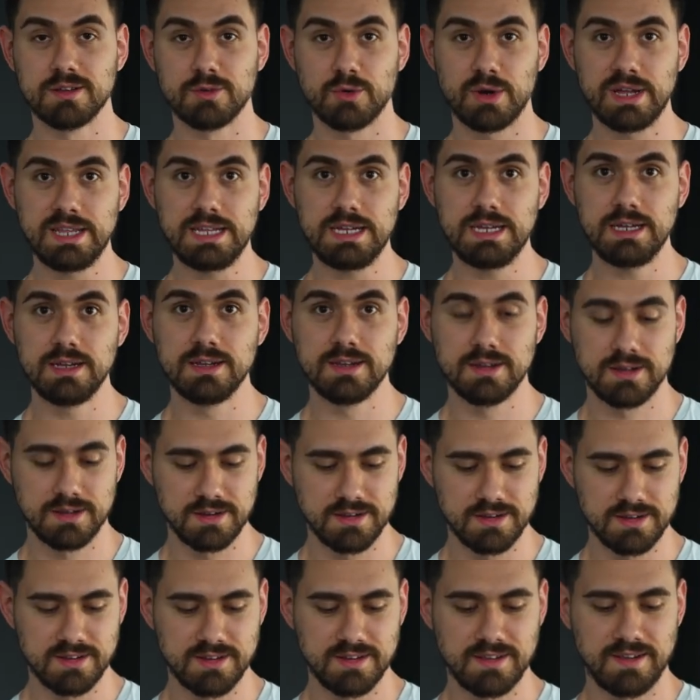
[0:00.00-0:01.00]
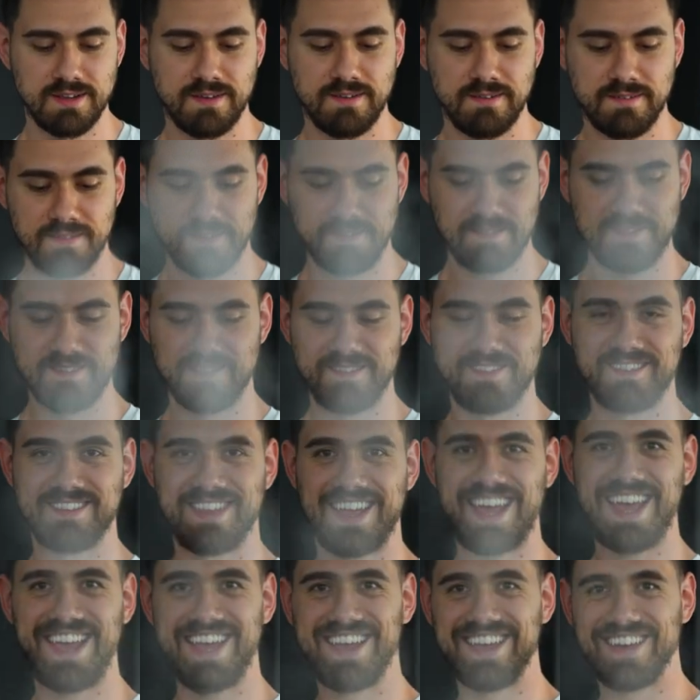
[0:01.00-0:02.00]
Ready?
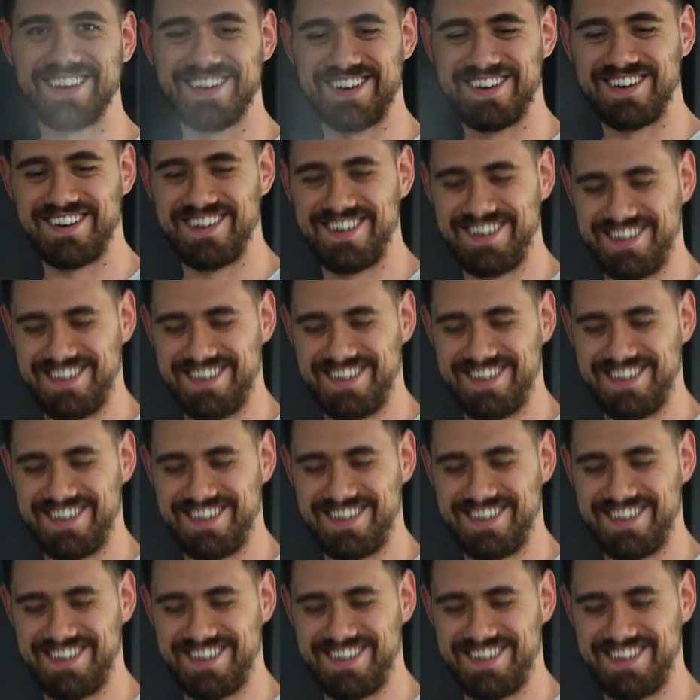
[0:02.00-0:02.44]
There you go.